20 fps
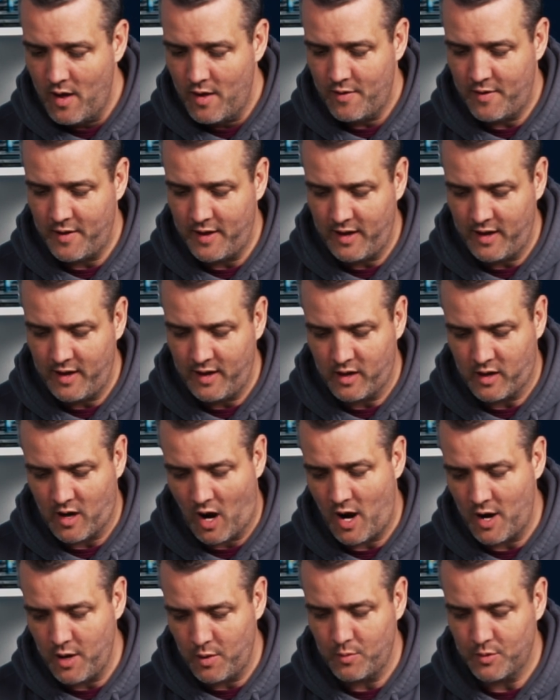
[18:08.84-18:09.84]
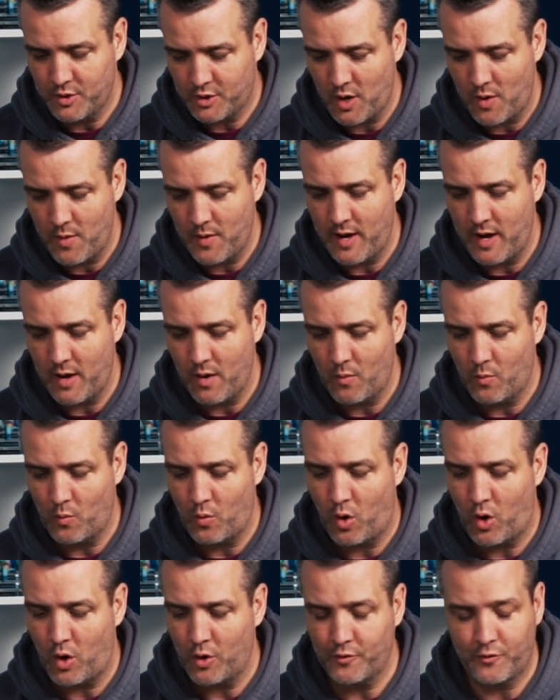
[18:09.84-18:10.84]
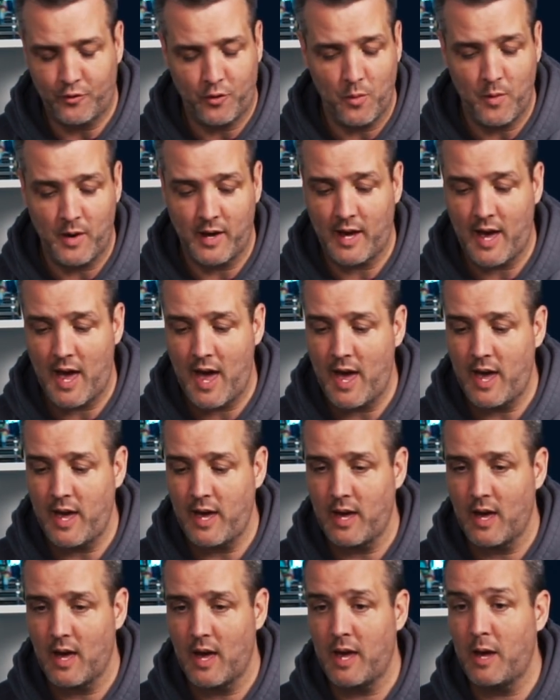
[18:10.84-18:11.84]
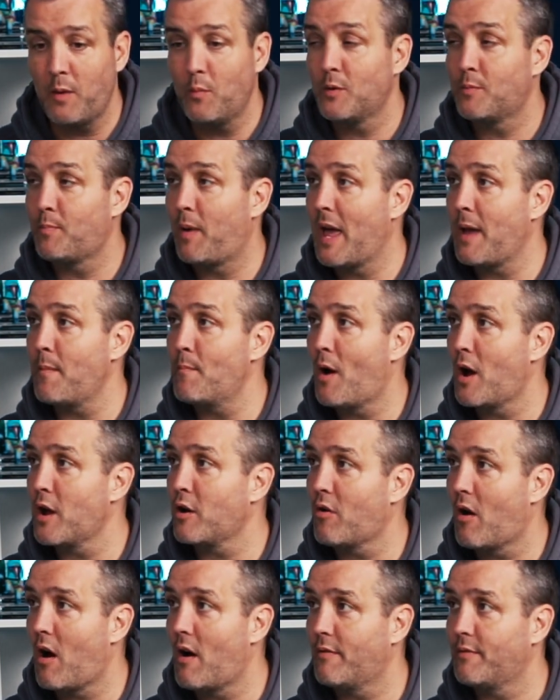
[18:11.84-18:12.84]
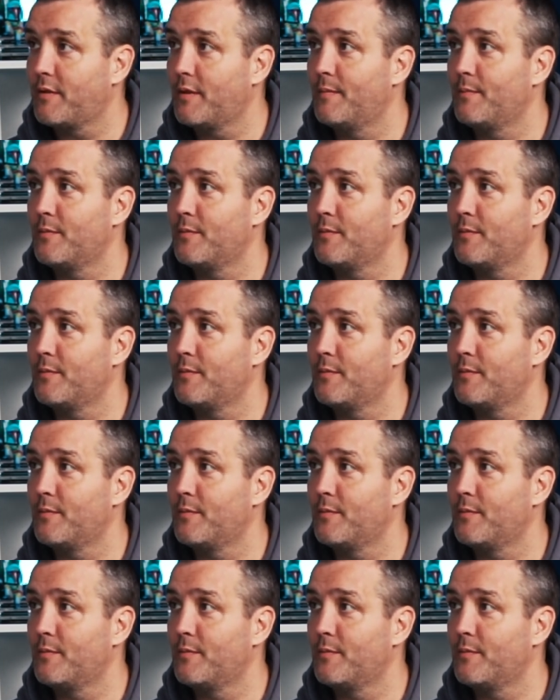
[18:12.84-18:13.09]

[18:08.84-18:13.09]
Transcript: the guy who was showing it was he was playing Minecraft.